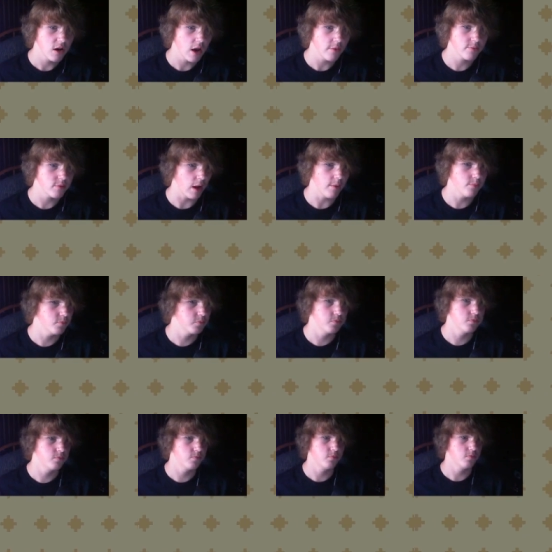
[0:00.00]
I'm, I'm
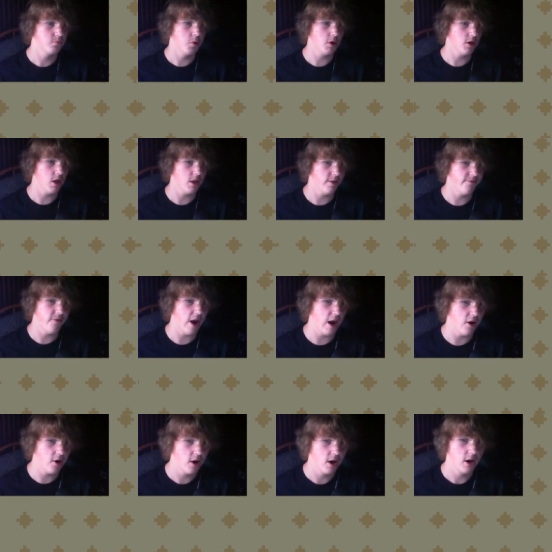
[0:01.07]
putting it on the
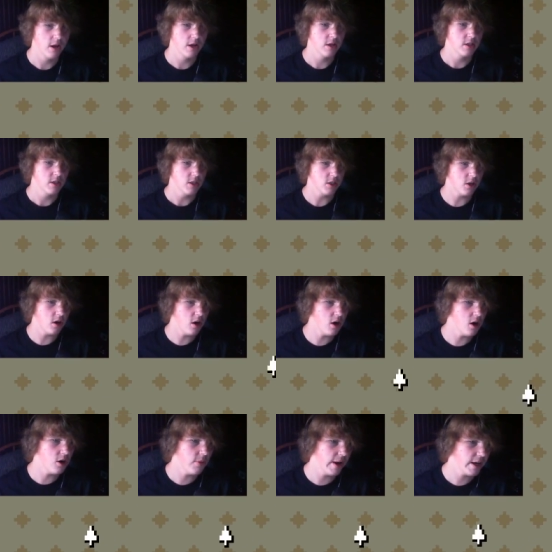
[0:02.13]
fire.
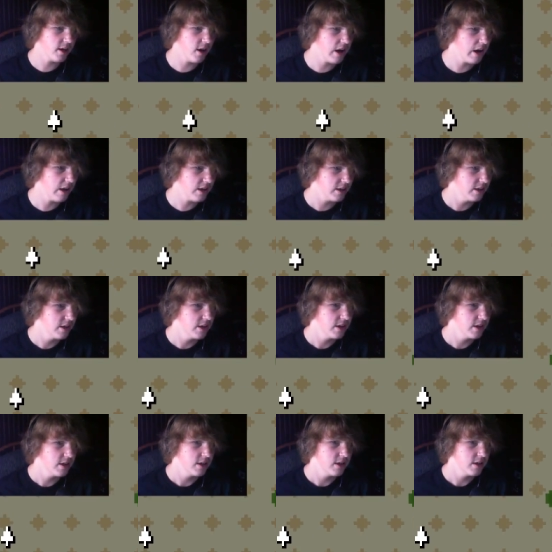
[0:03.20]
Oh my god!
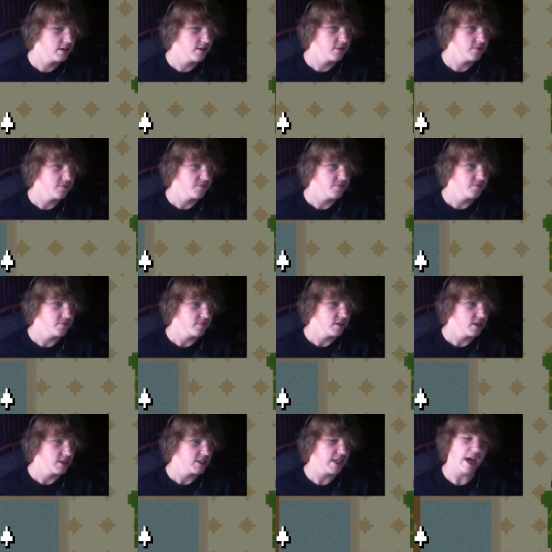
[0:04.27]

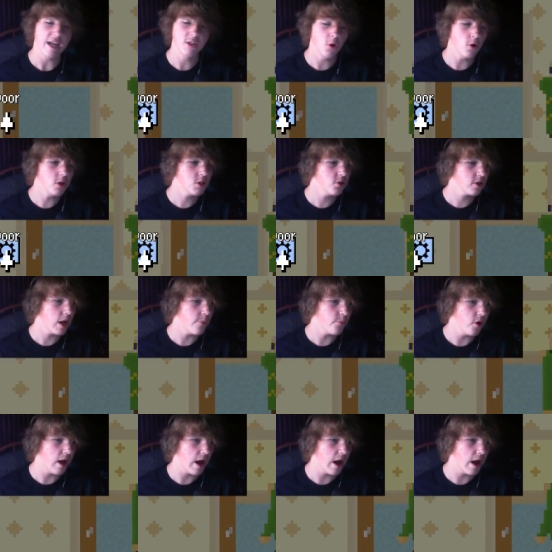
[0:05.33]
See, I told you a couple